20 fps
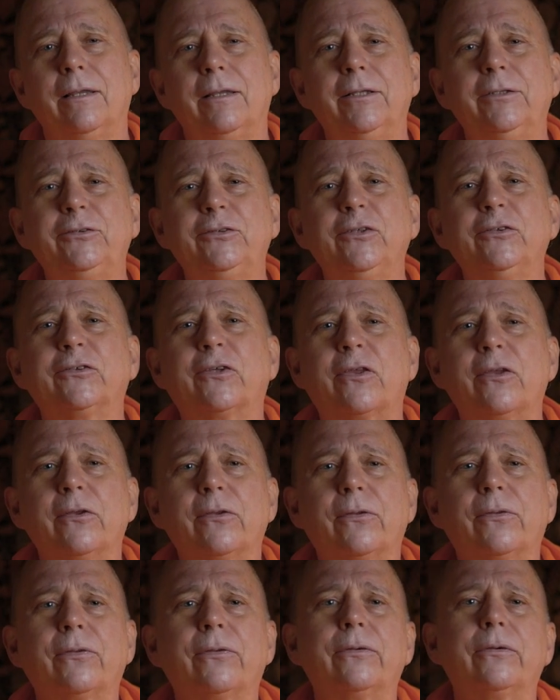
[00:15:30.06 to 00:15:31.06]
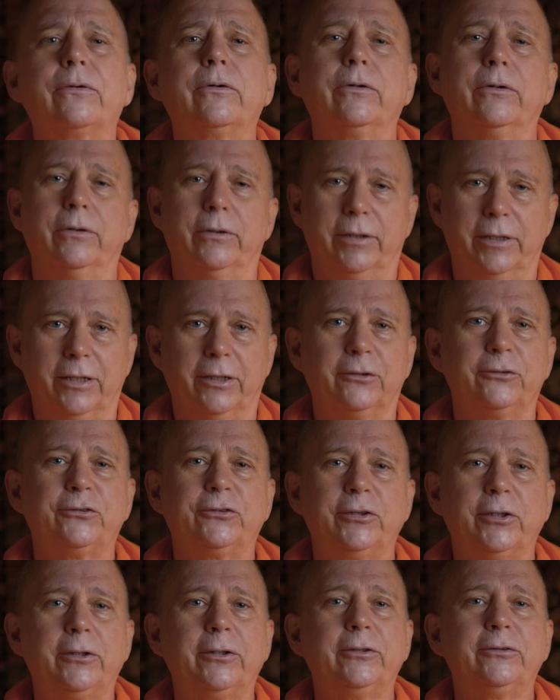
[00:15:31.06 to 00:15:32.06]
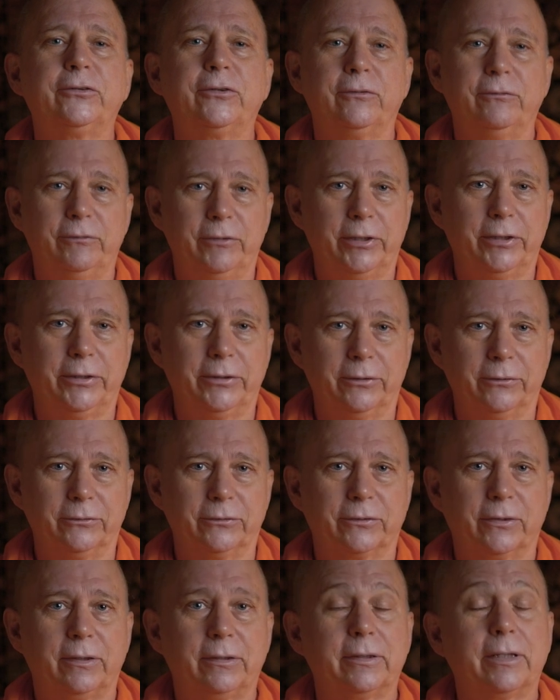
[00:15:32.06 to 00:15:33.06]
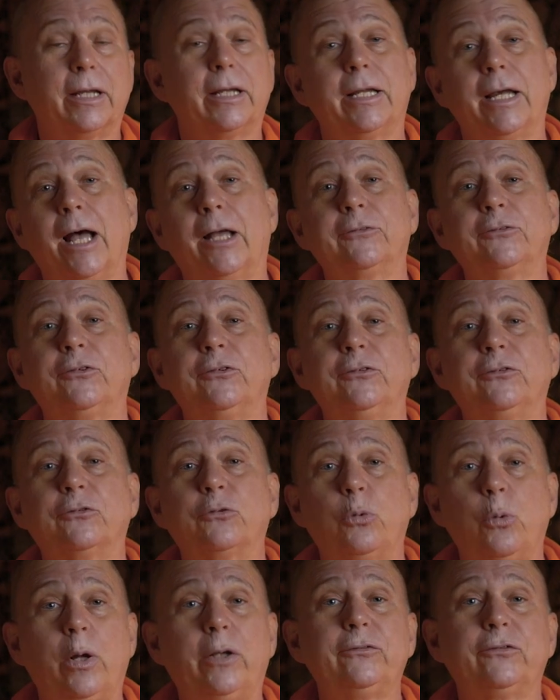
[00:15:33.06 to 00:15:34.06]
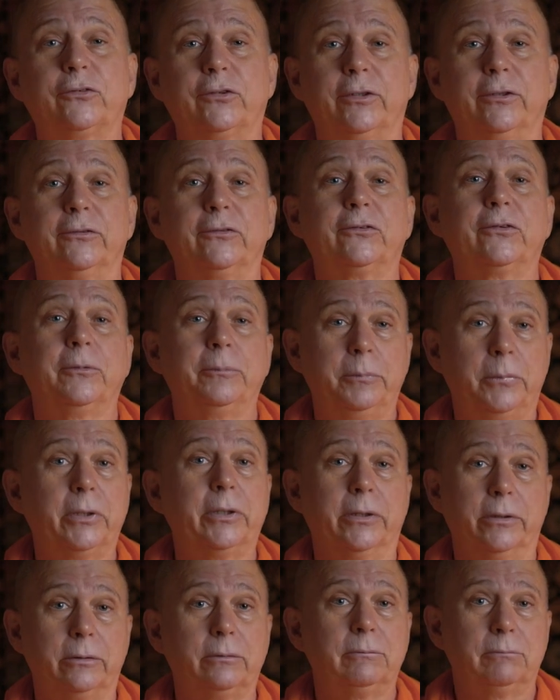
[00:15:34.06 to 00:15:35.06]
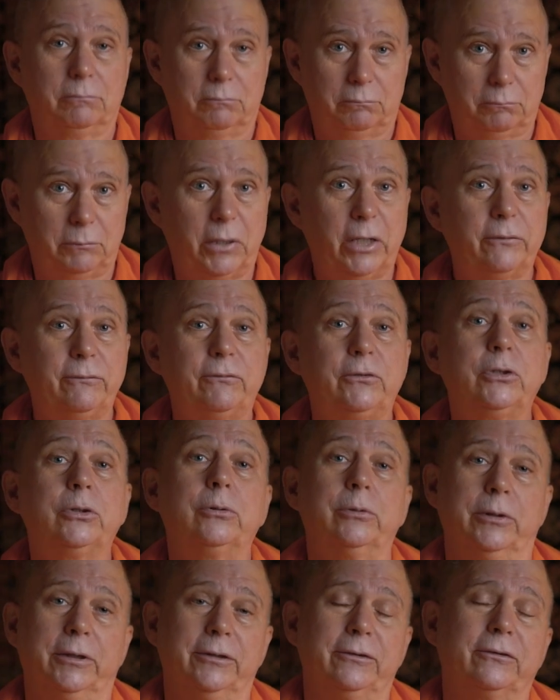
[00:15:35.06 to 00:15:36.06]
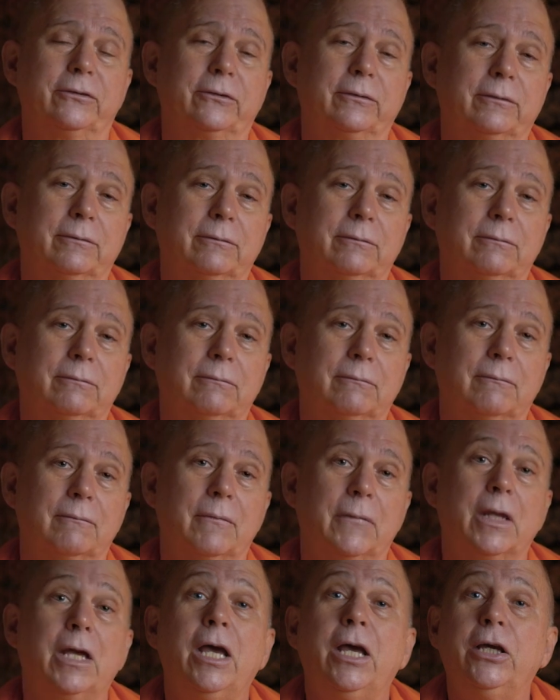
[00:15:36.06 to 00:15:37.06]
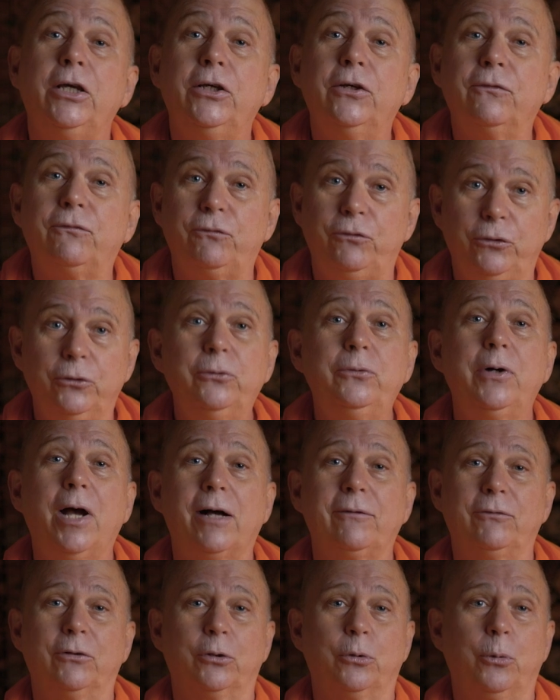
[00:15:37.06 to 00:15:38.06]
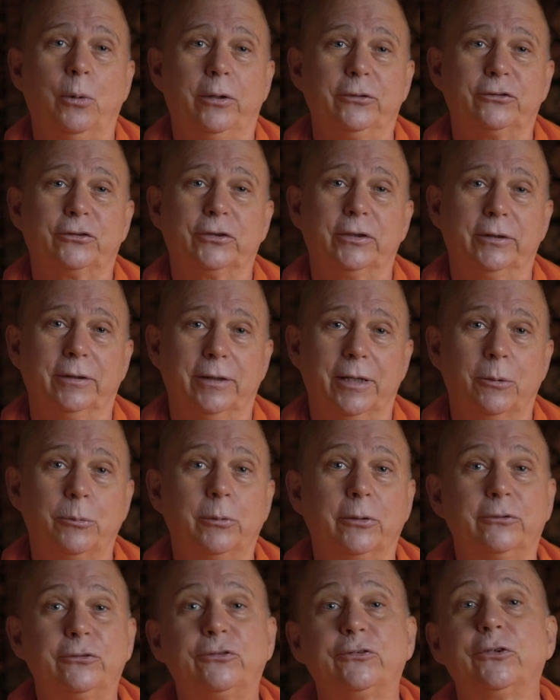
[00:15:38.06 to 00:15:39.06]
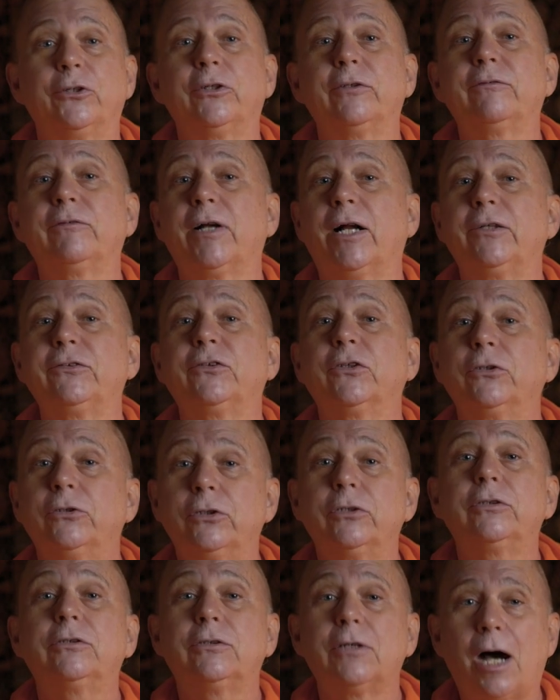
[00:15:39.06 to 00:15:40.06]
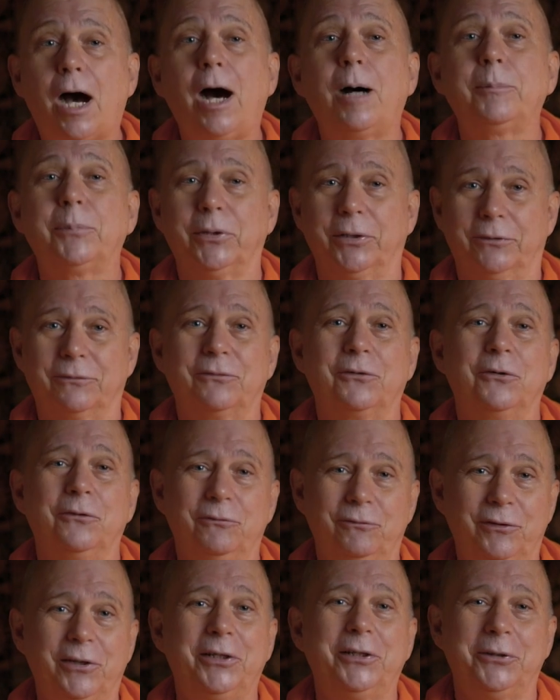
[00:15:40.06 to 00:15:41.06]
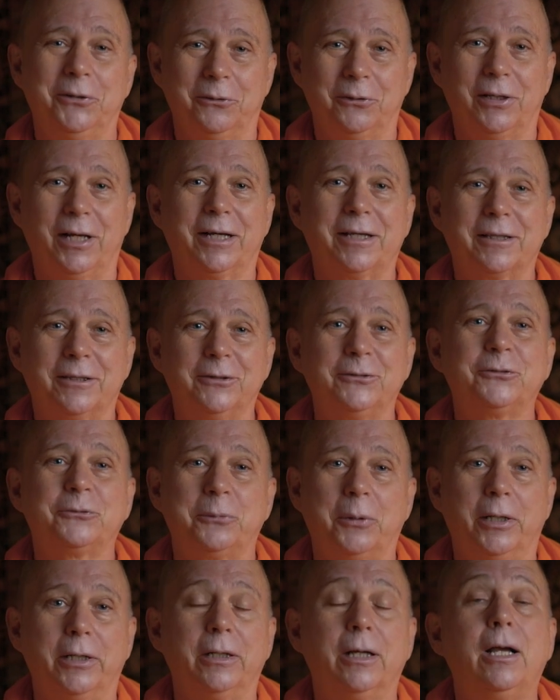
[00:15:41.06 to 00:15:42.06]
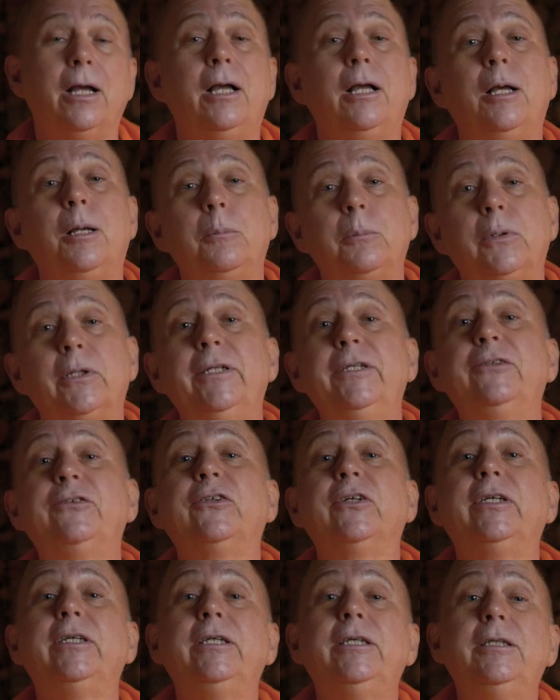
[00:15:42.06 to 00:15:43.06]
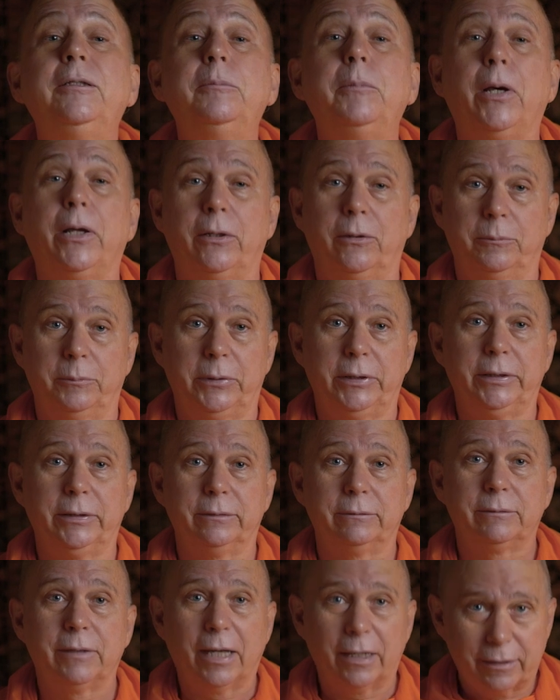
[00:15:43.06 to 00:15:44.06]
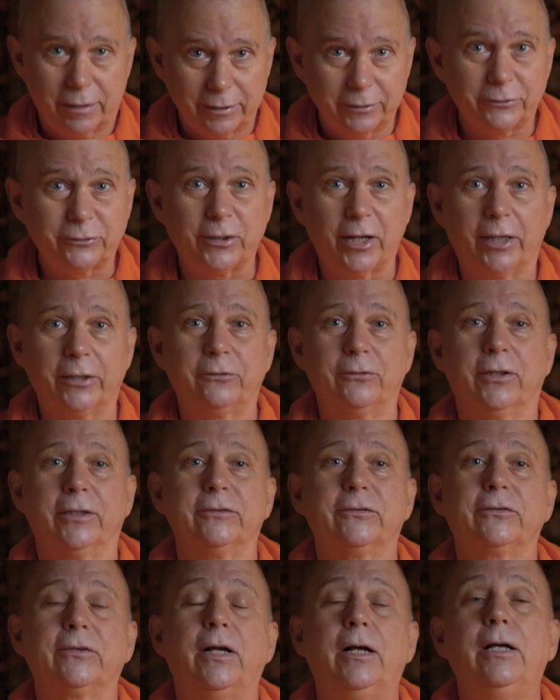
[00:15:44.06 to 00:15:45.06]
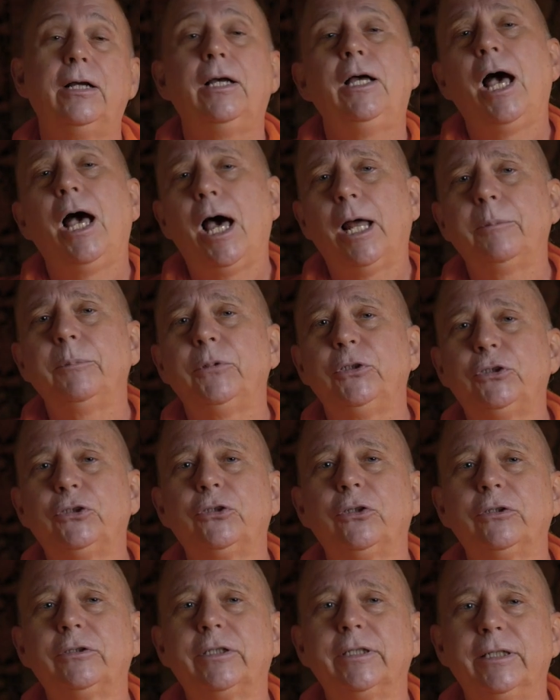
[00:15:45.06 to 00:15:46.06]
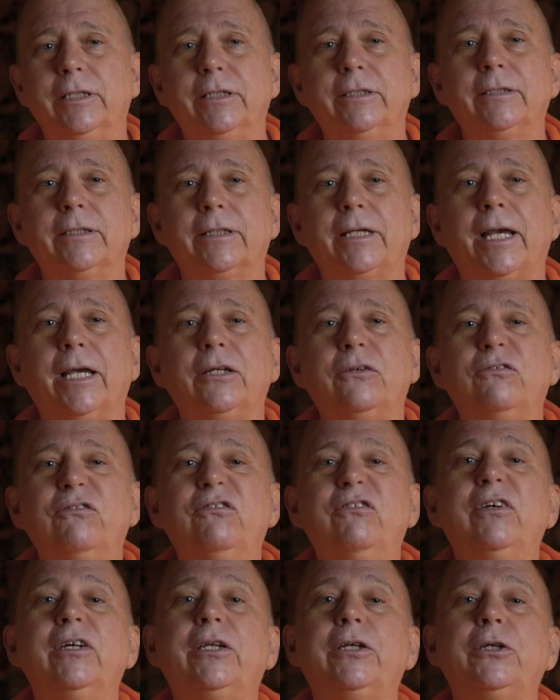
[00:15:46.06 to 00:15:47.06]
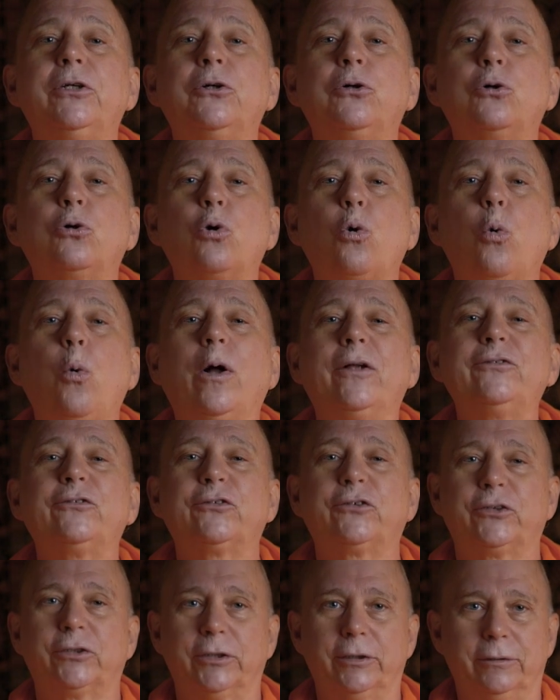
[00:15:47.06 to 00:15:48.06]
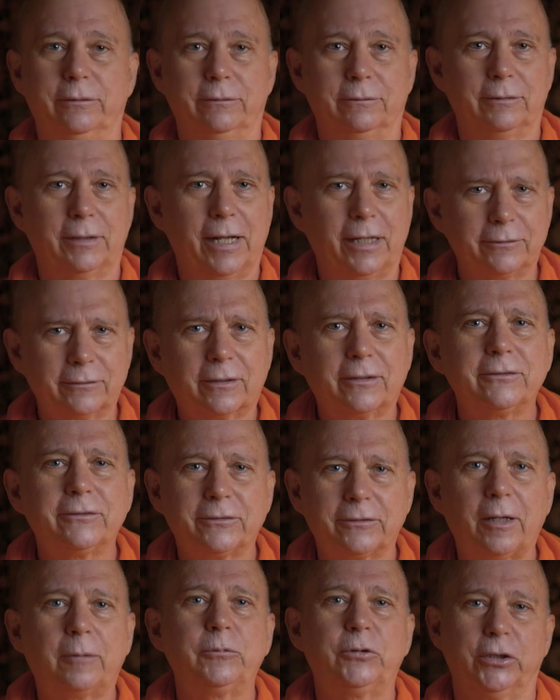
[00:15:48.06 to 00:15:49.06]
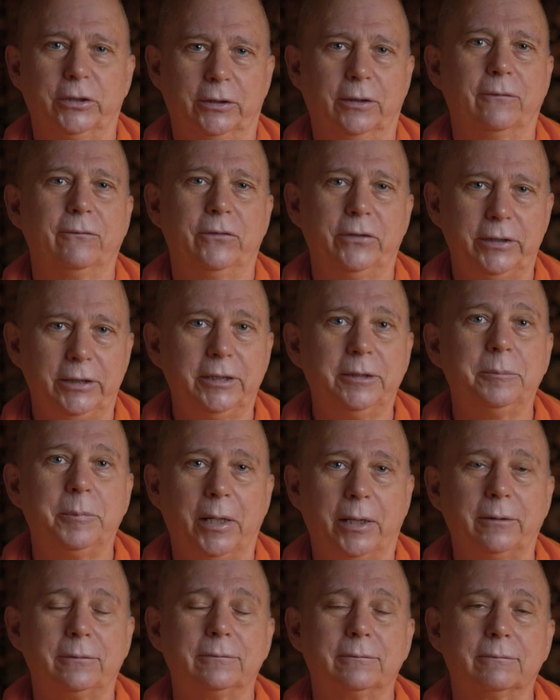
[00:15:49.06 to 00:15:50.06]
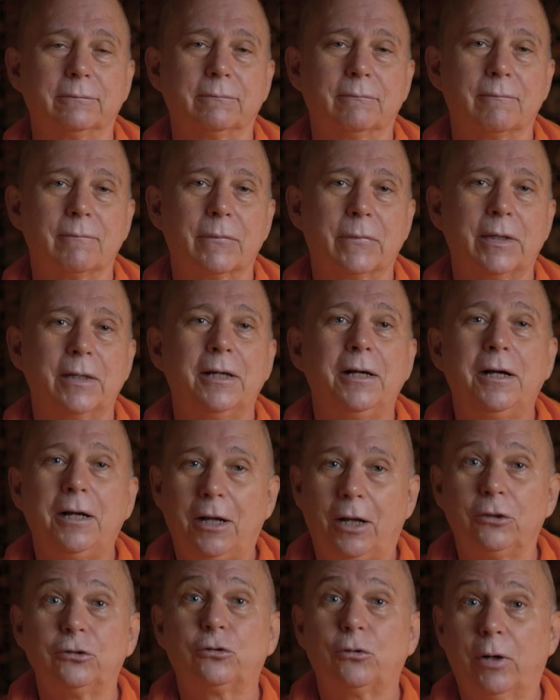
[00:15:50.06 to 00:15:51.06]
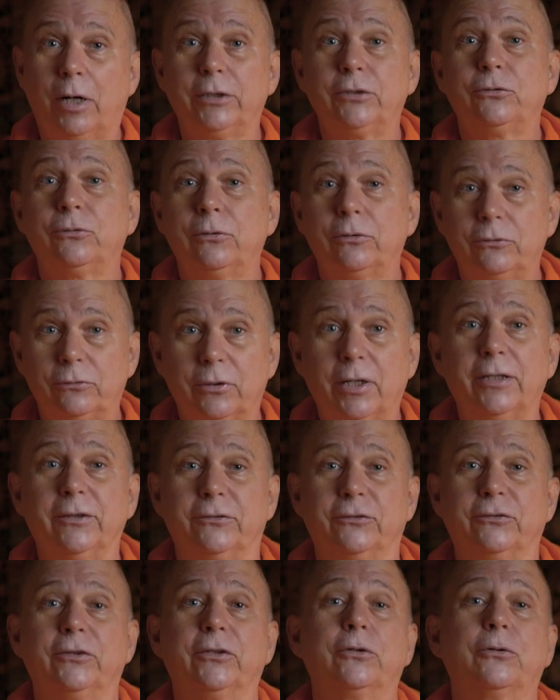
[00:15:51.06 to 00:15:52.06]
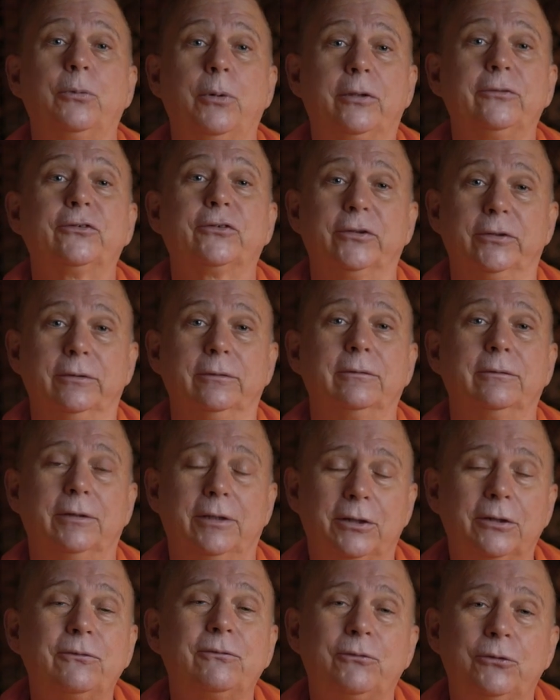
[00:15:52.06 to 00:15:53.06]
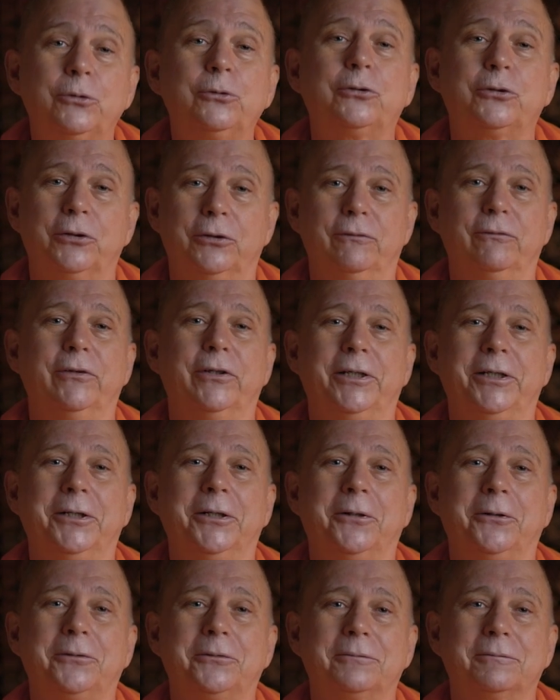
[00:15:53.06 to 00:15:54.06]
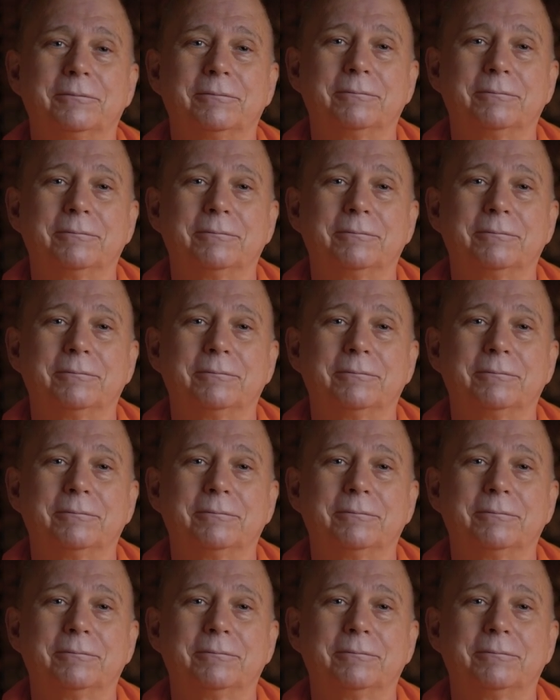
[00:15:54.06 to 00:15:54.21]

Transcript: This is the third in a series of videos that answers questions submitted by viewers. If you have a question that would serve as a good topic for a video like this one, please email me at this address and be sure to indicate video question as the subject of the email. I'll try to address your question in a future video.